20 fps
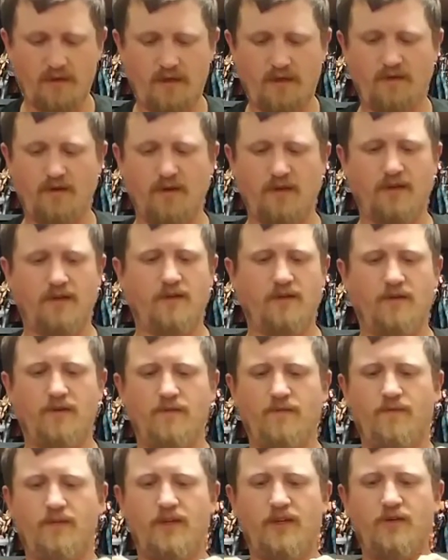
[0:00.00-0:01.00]
I really do.
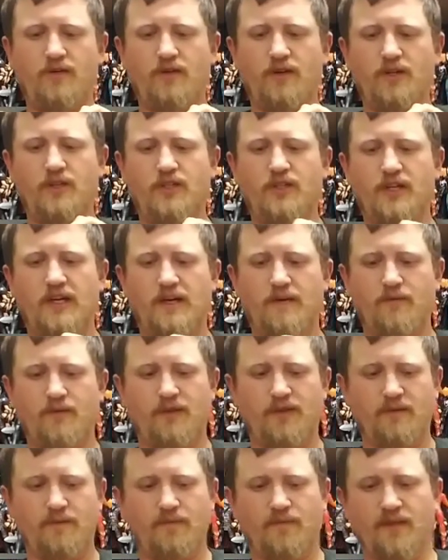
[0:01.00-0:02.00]
They do a good job
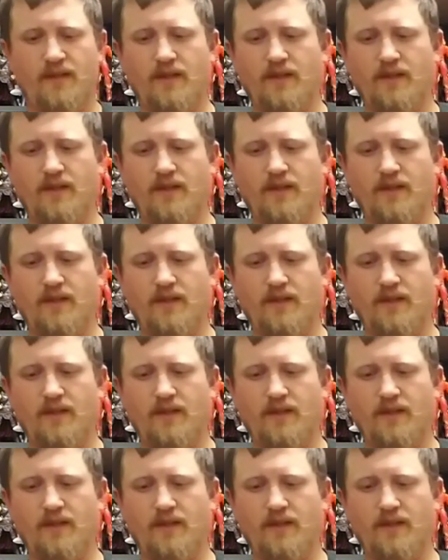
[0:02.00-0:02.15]
with them.